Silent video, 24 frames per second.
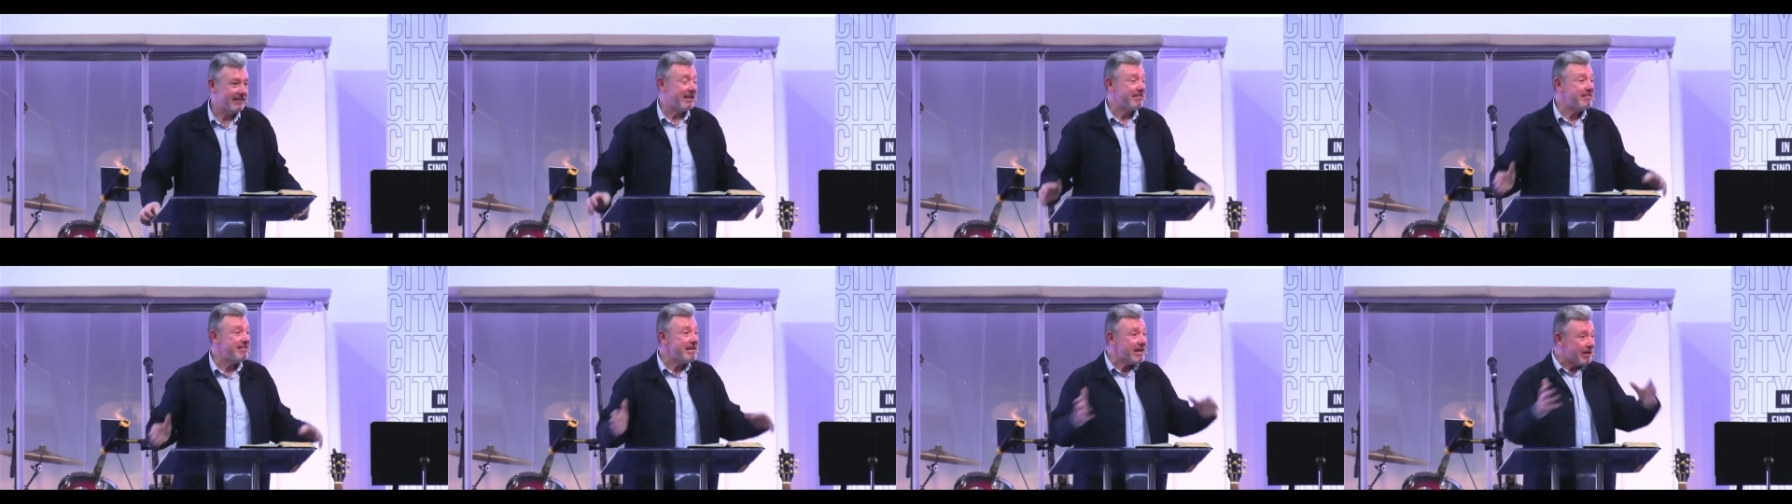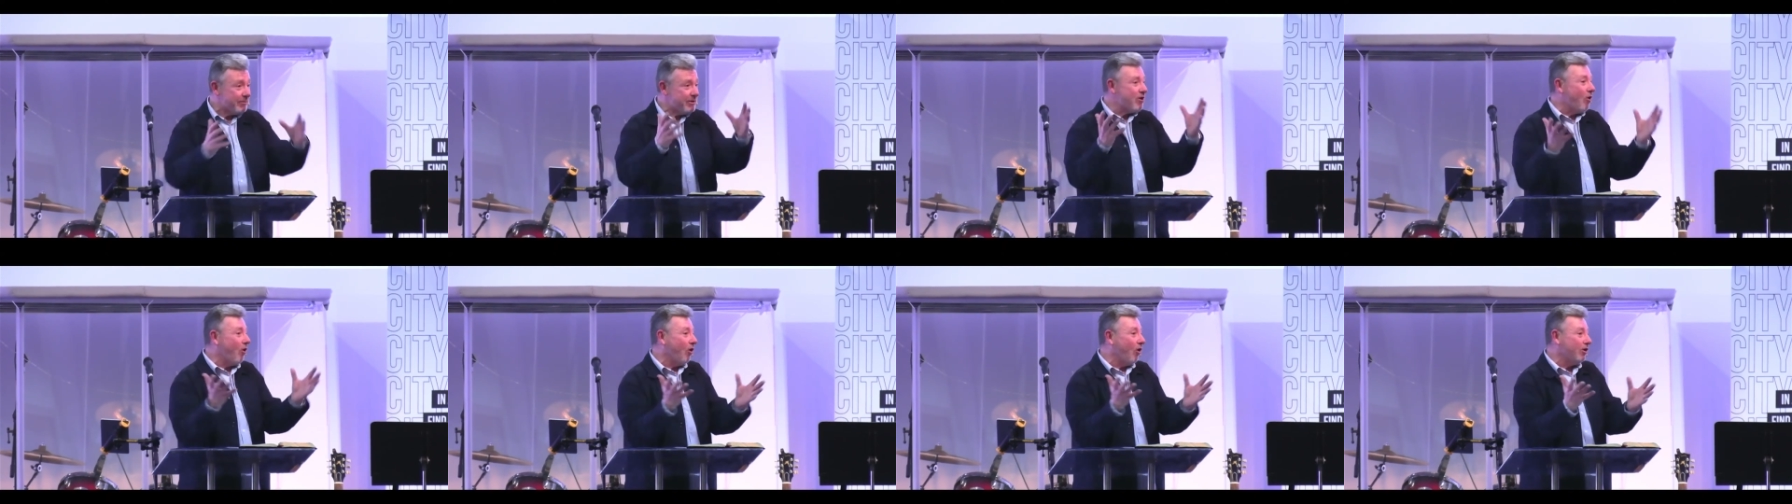I think
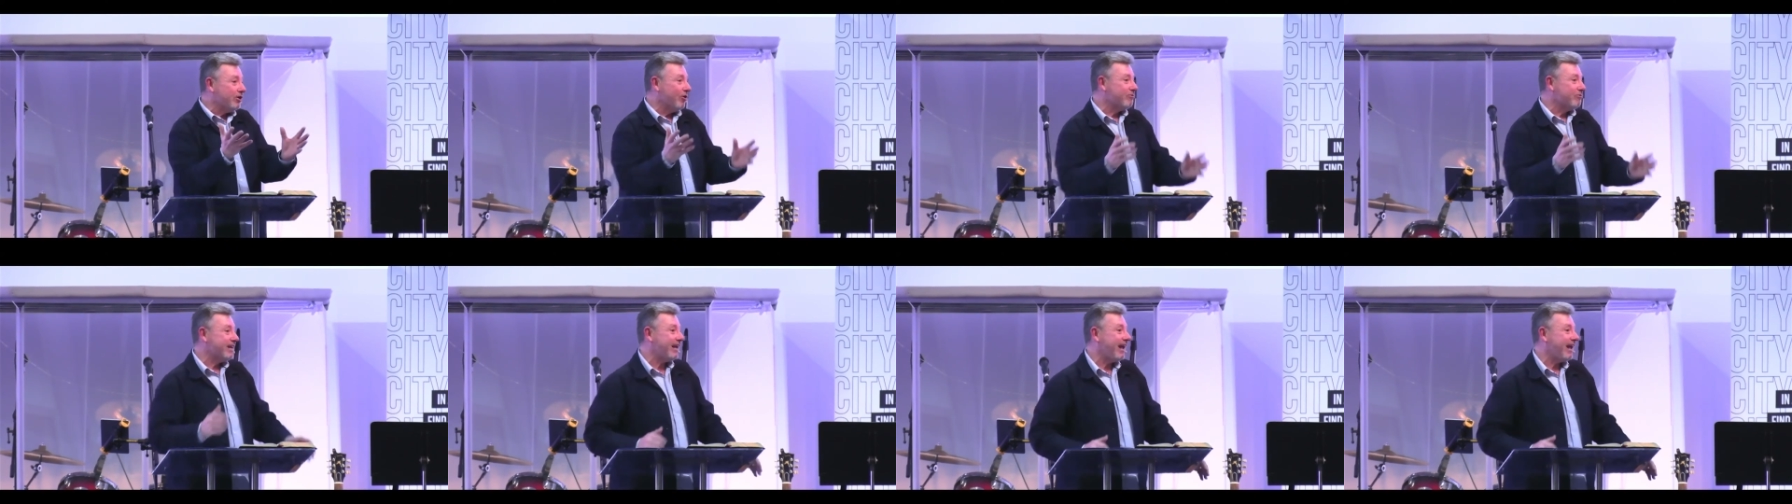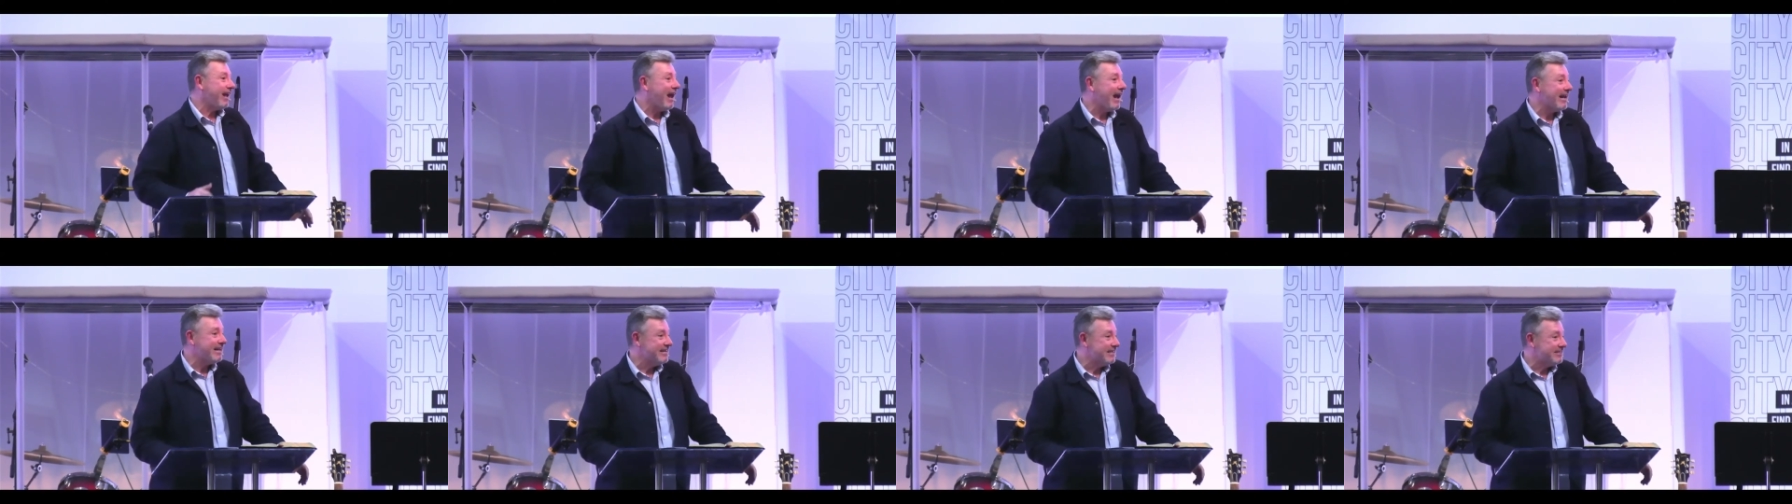we all know that
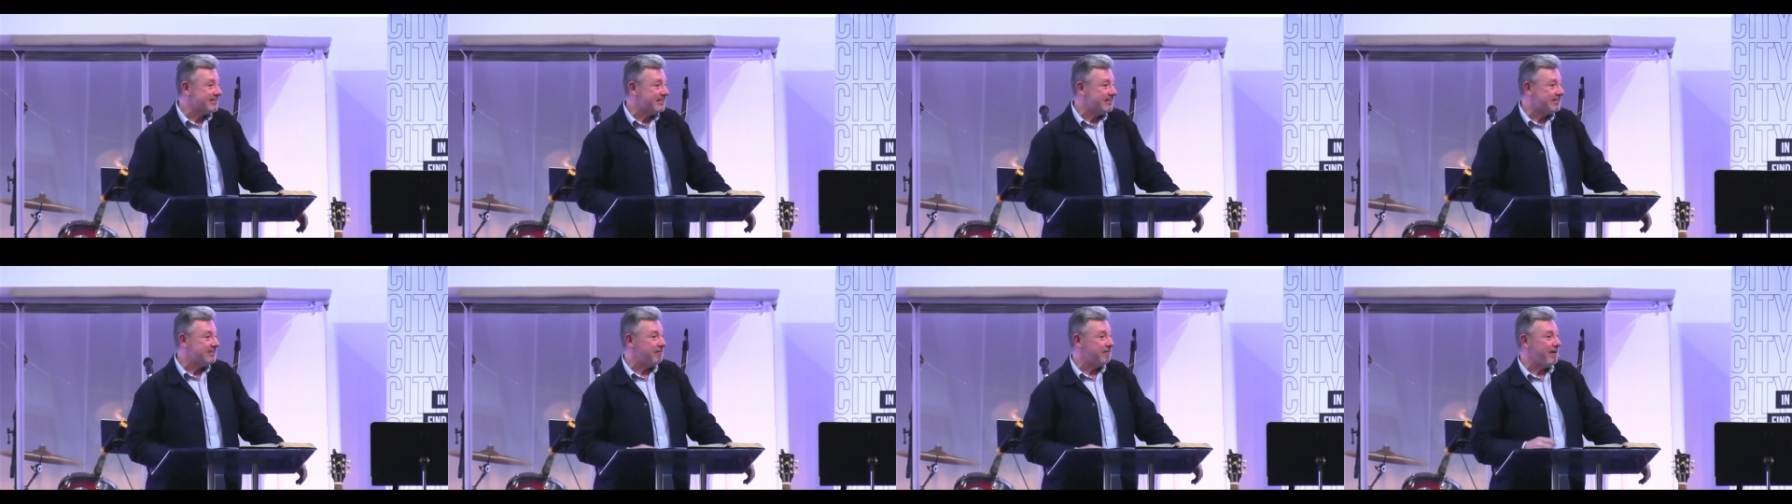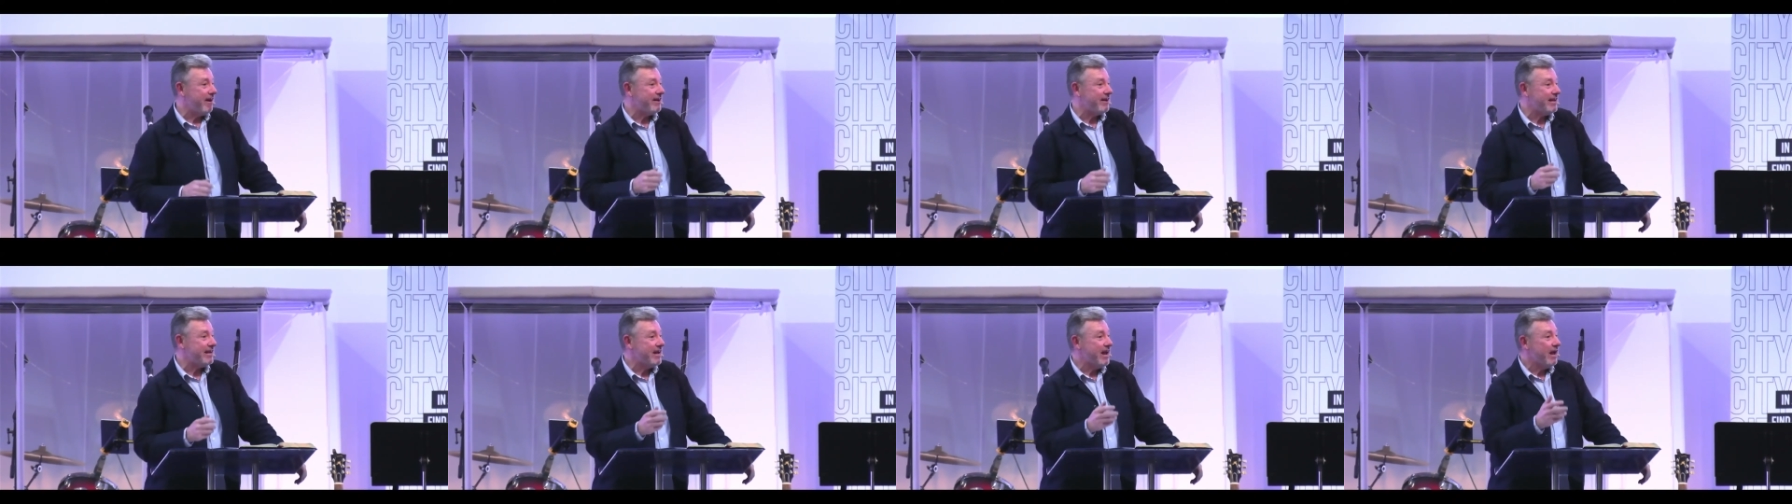kindness is a
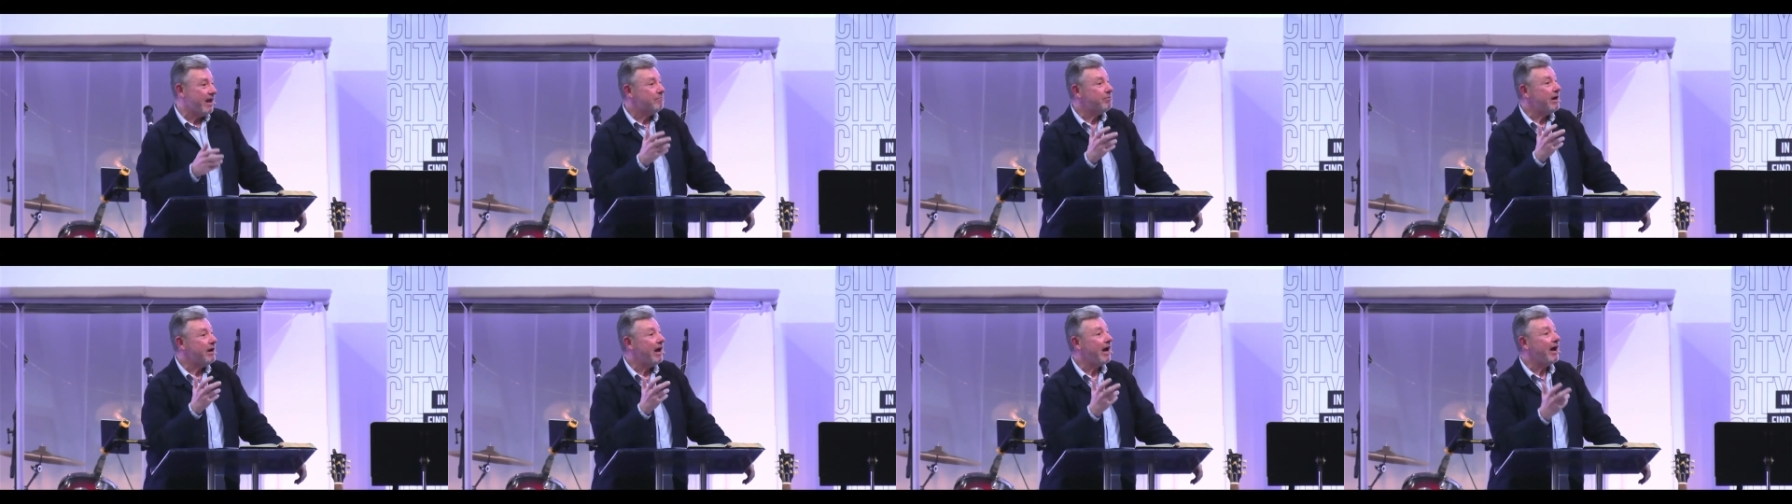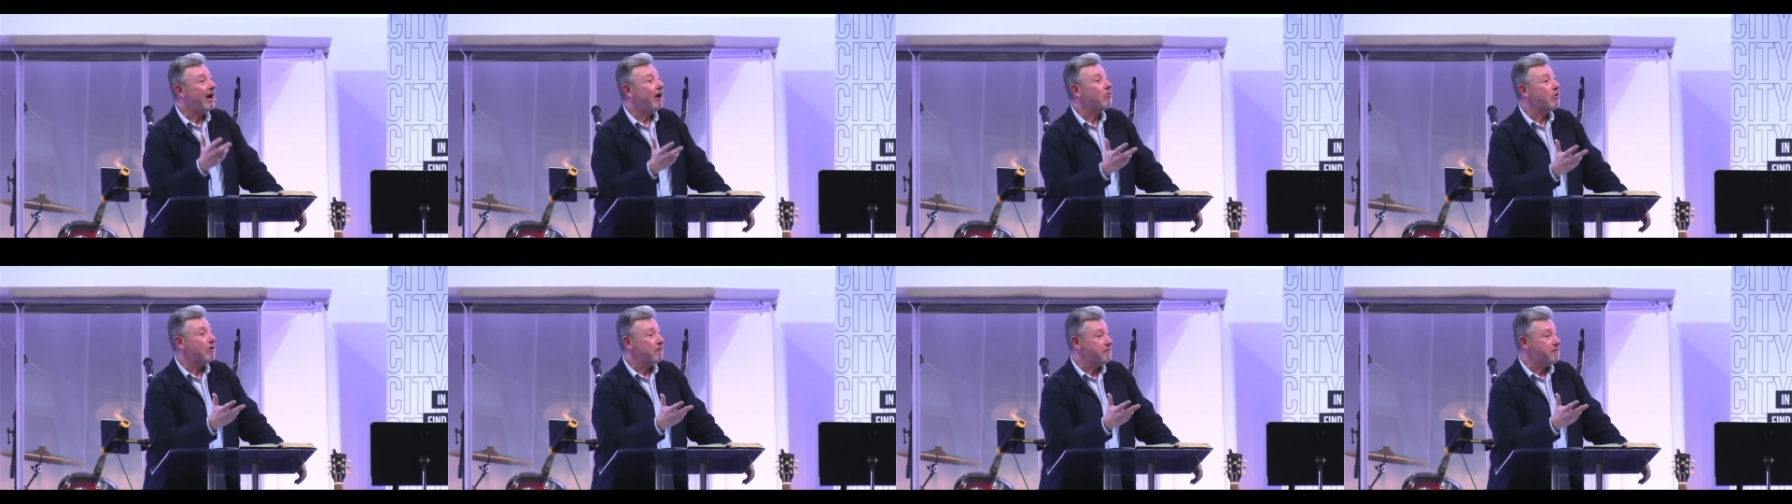very
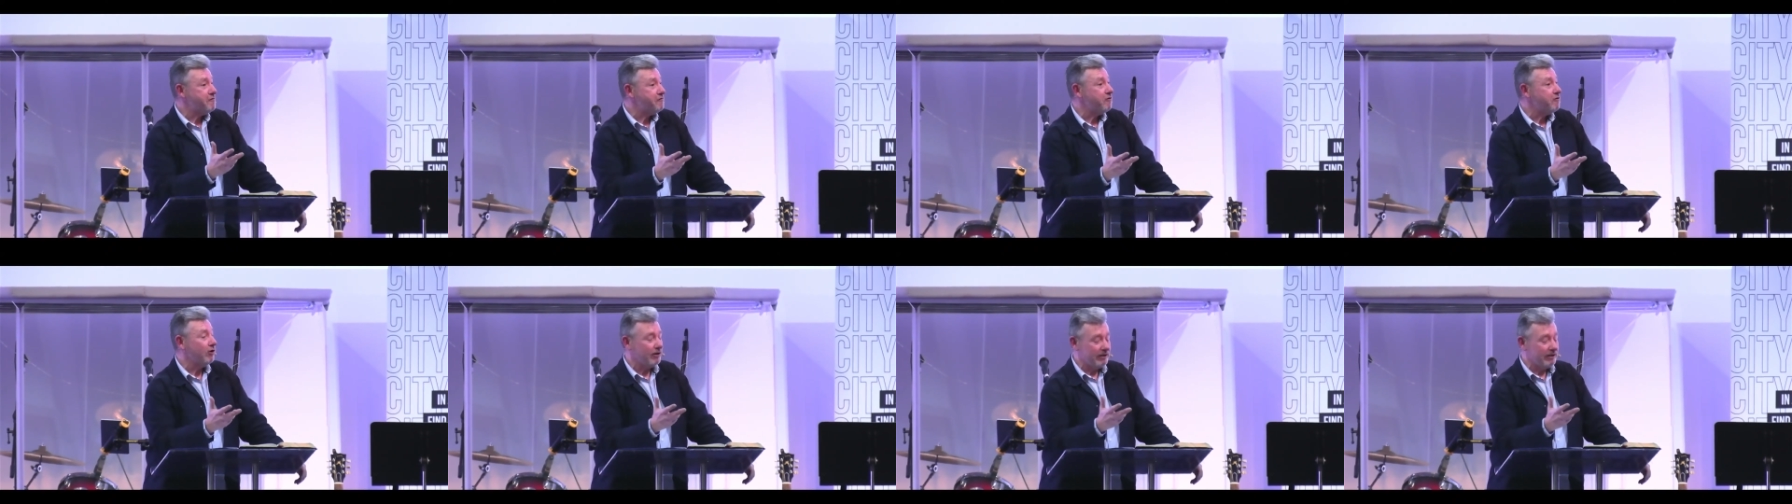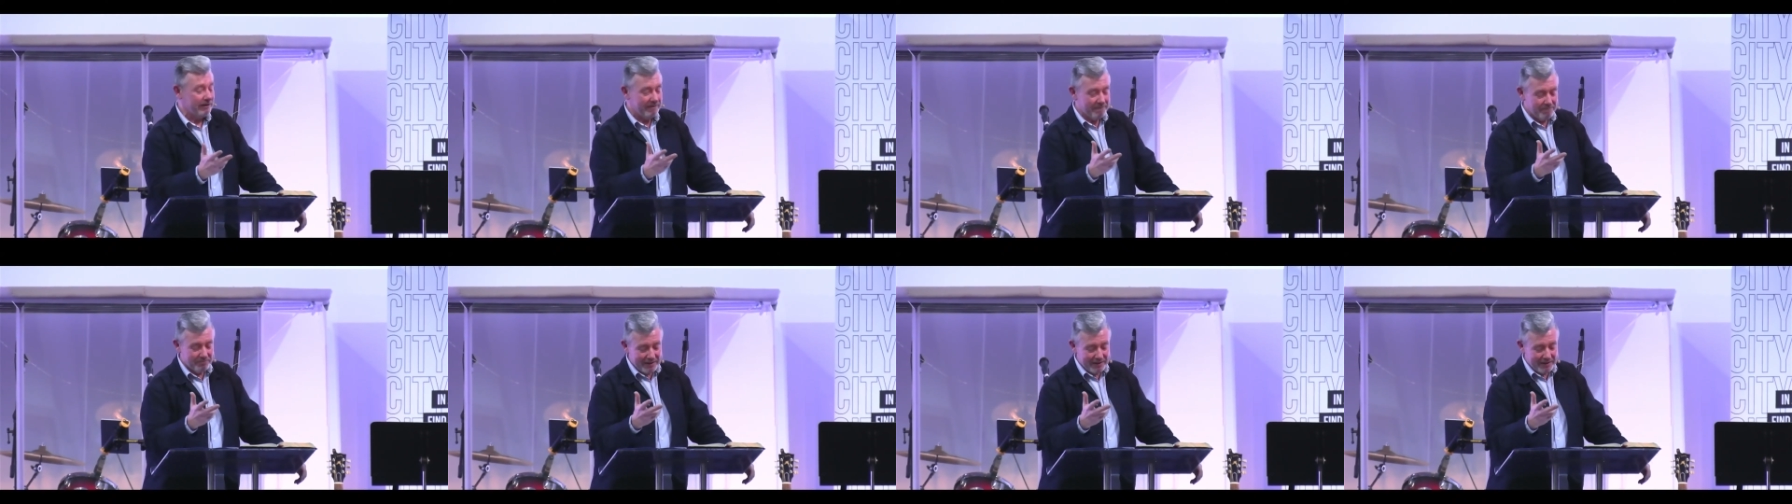powerful